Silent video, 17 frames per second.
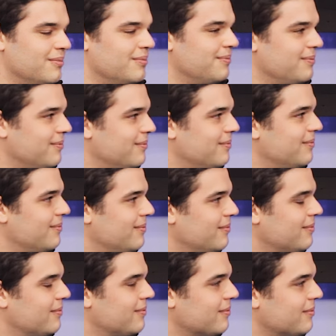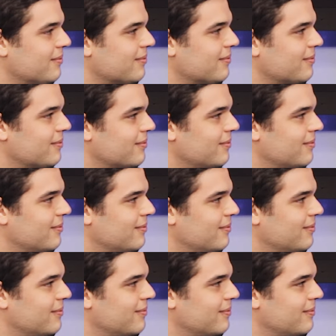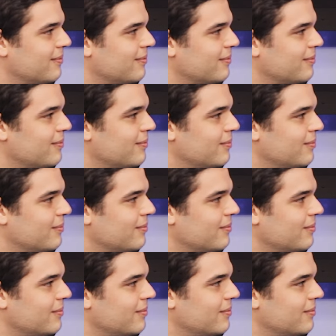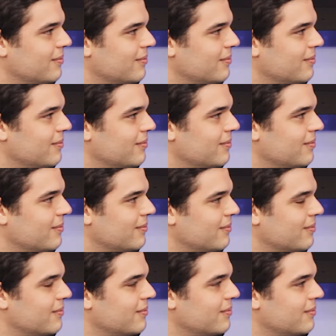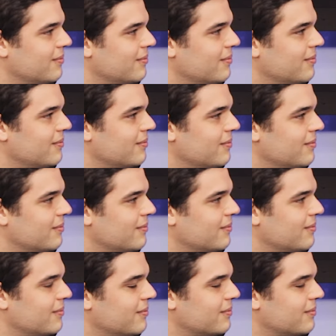No words are spoken by the person on screen.